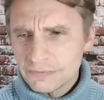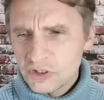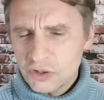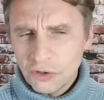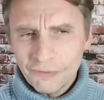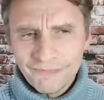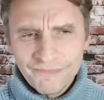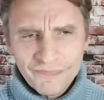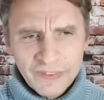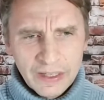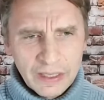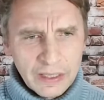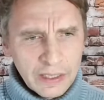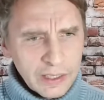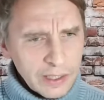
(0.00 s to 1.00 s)
So
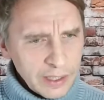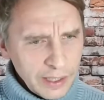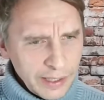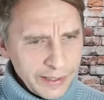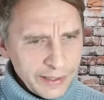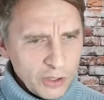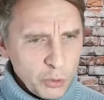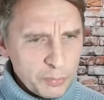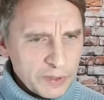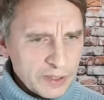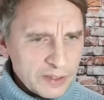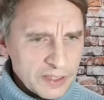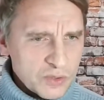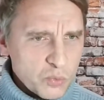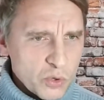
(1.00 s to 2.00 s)
I hope that
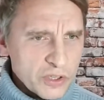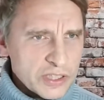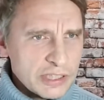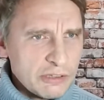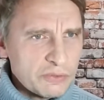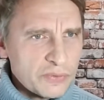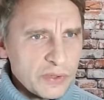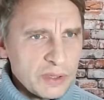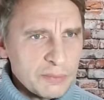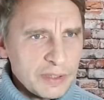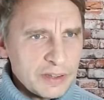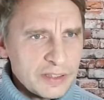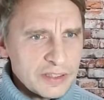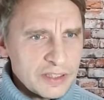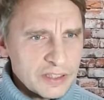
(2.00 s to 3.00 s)
this works out for them,
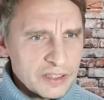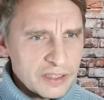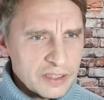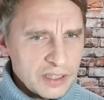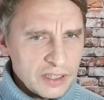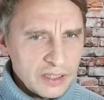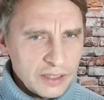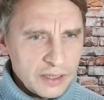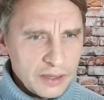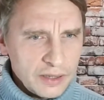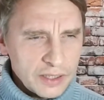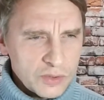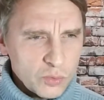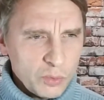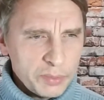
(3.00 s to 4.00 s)
that
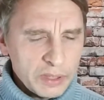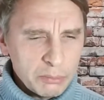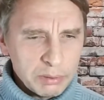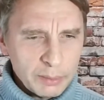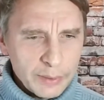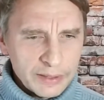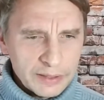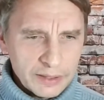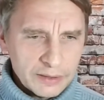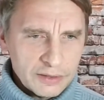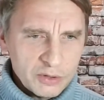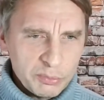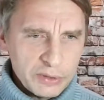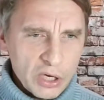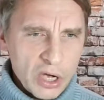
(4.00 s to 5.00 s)
this will be implemented,
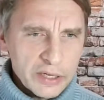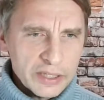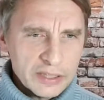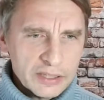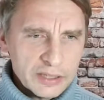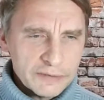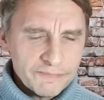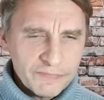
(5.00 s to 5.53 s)
to be honest.